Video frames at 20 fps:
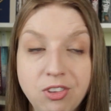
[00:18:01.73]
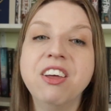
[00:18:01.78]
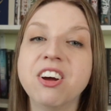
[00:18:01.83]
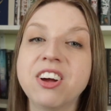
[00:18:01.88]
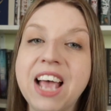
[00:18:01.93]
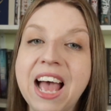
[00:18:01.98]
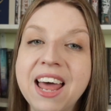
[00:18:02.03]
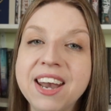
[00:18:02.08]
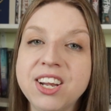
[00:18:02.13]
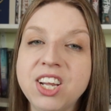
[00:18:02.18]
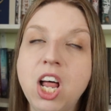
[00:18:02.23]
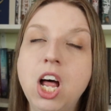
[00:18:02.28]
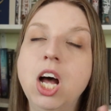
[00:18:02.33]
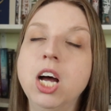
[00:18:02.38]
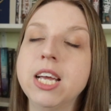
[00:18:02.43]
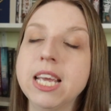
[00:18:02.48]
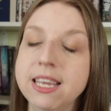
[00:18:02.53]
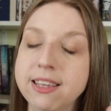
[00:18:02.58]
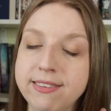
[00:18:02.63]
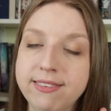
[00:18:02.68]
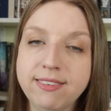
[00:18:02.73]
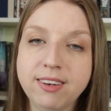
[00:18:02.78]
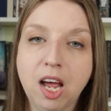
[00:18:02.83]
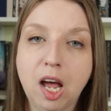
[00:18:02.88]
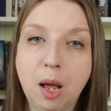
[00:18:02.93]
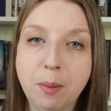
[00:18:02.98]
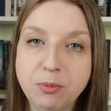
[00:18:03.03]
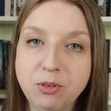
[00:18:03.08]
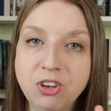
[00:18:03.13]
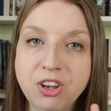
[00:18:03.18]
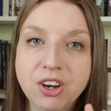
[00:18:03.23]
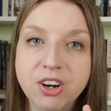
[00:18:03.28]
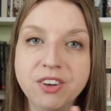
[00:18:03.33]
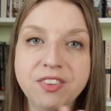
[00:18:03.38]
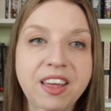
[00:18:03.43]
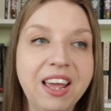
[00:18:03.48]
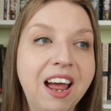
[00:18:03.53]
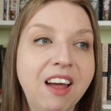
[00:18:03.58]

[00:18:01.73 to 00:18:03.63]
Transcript: Their catalog is top tier. They